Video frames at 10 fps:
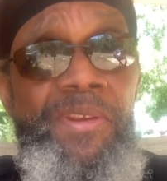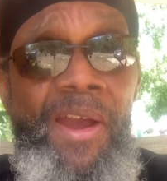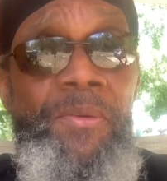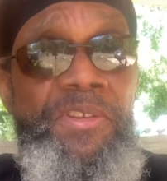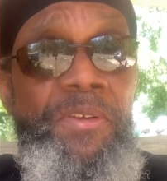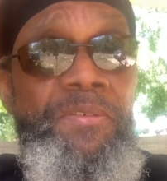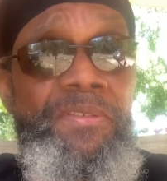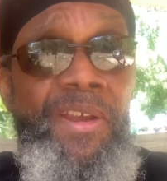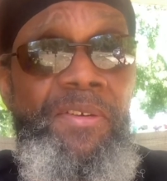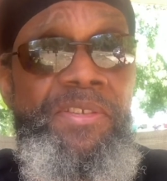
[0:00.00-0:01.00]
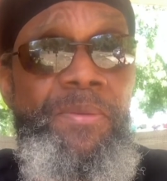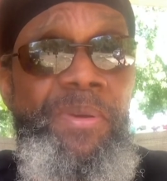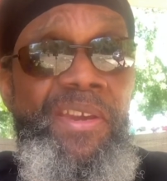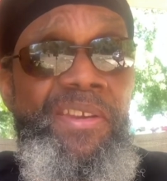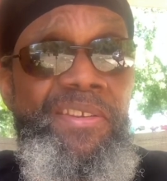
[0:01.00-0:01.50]
I was hurting. I was in
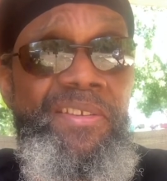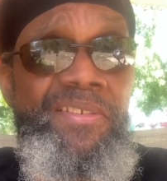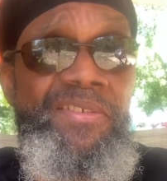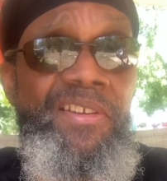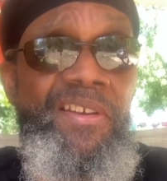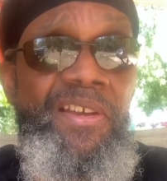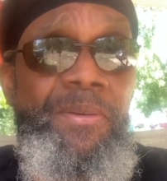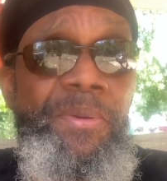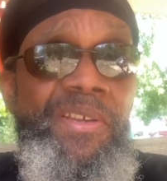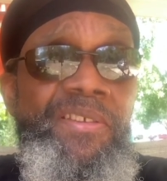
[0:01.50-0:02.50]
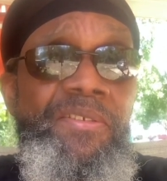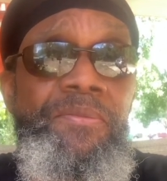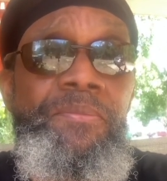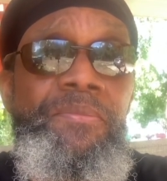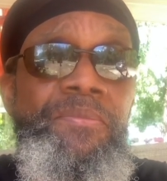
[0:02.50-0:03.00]
pain, a lot of pain.
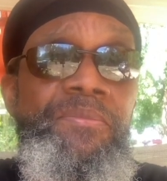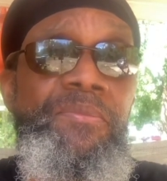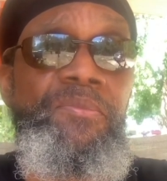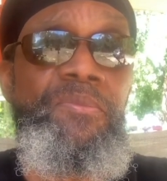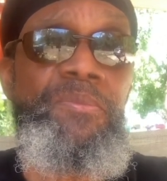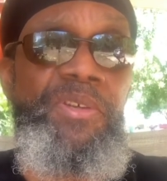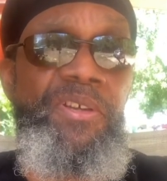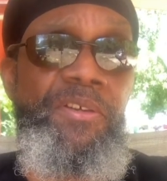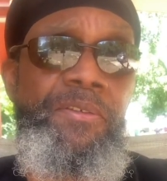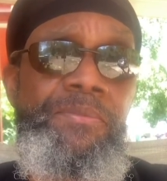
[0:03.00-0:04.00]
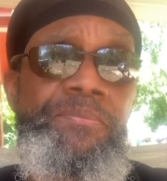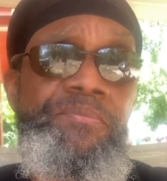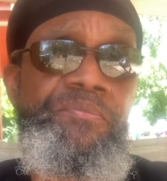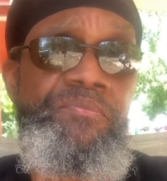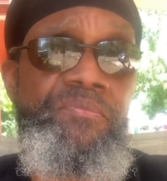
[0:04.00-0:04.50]
But
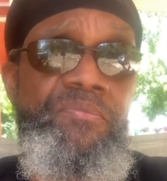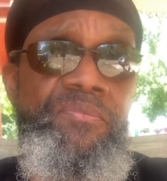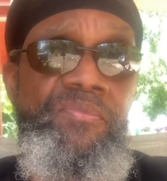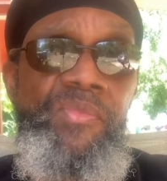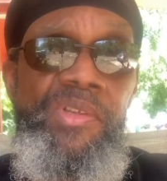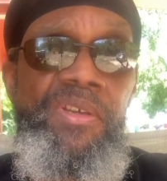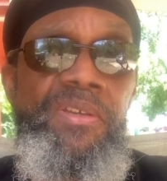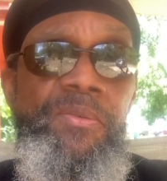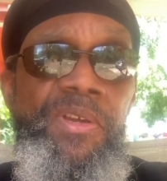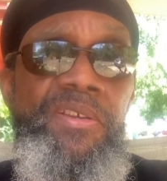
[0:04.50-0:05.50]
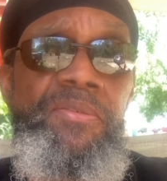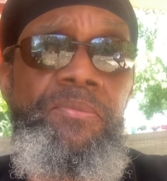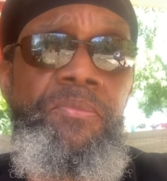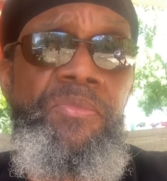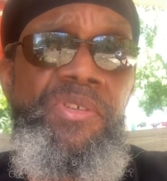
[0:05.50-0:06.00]
anyway,
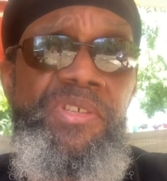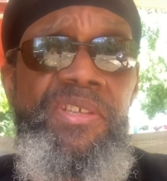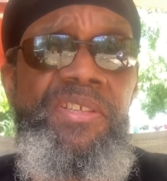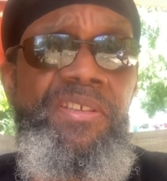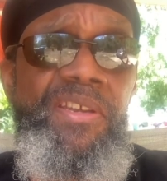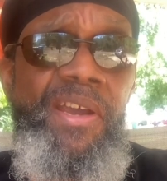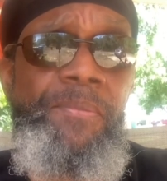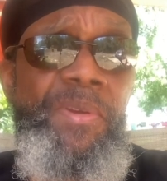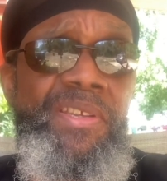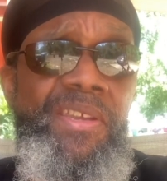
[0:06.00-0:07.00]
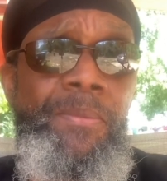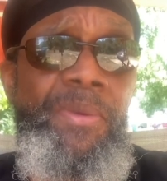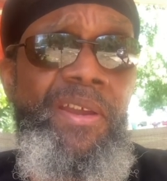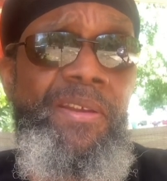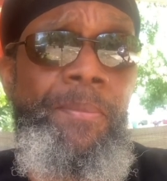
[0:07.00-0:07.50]
since then I've been getting
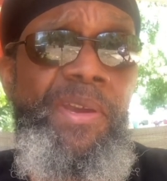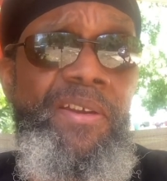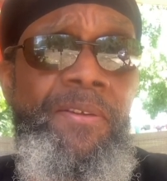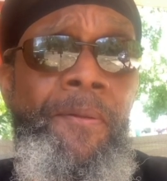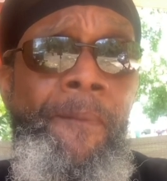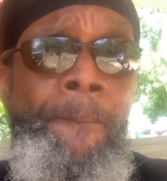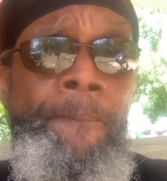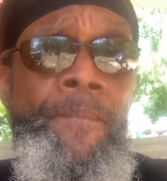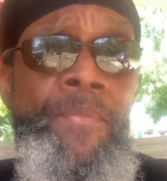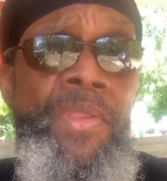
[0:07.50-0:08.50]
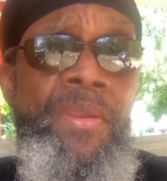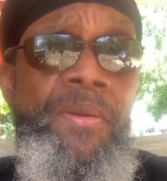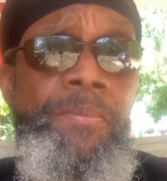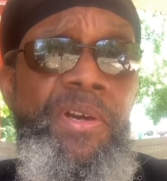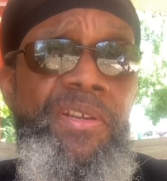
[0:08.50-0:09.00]
better and better.
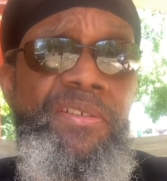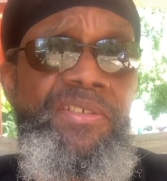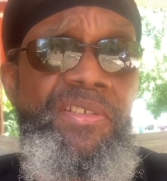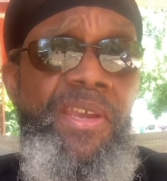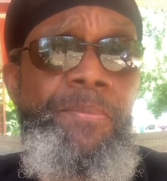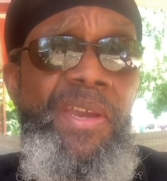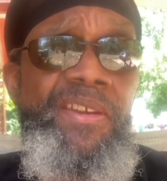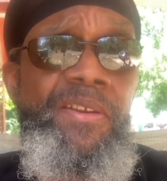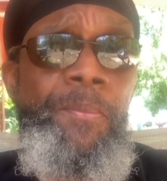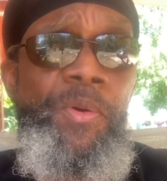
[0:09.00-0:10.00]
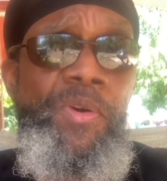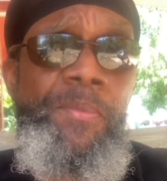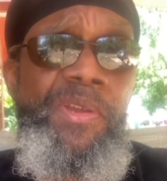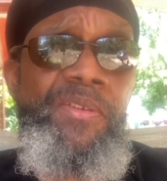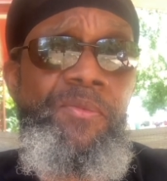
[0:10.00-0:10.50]
But they made an
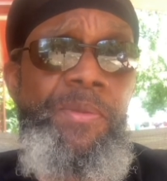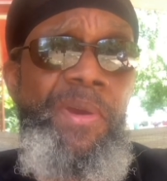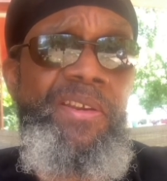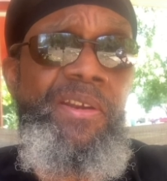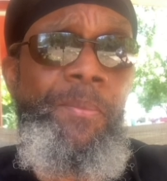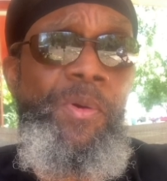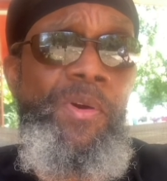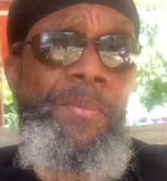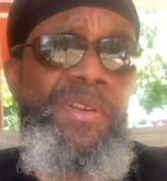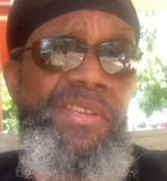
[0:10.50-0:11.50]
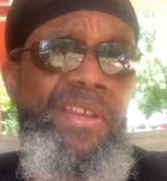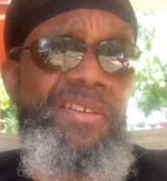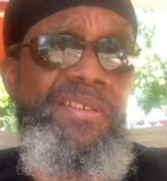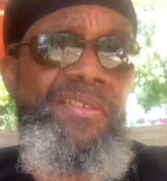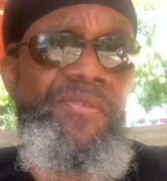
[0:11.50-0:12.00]
appointment. We made an appointment that
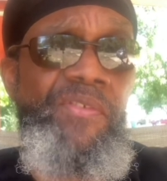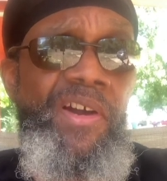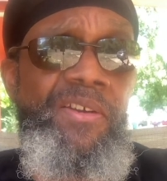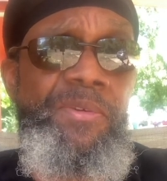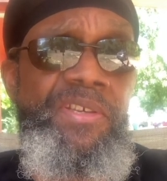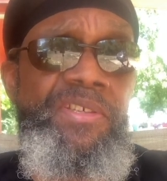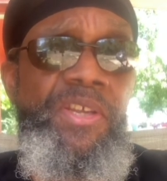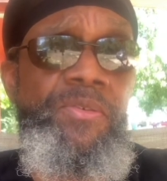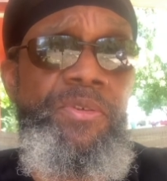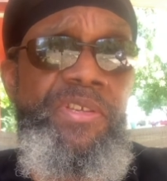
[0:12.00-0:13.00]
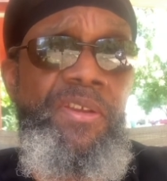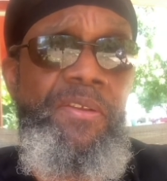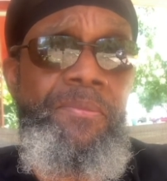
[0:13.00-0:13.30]
following Tuesday.